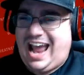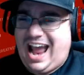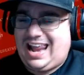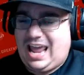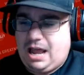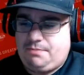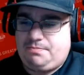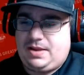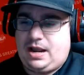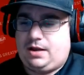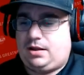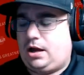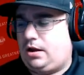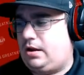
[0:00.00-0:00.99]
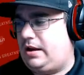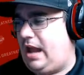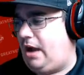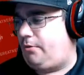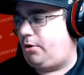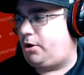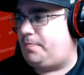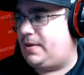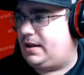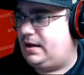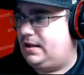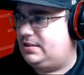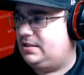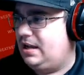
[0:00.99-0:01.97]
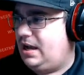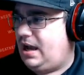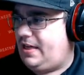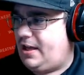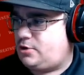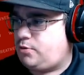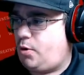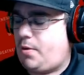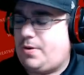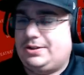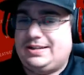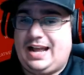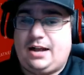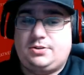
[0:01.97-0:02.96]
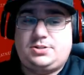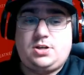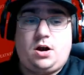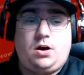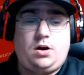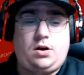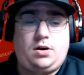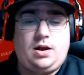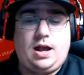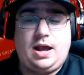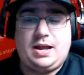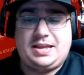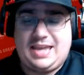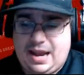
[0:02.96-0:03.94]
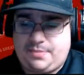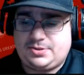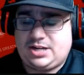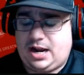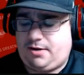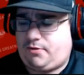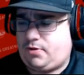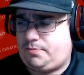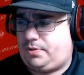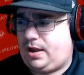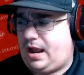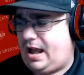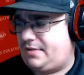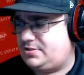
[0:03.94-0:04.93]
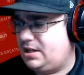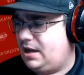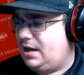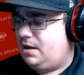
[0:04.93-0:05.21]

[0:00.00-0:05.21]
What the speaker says: at MBL Network, because that's where we will announce our game times for the playoffs.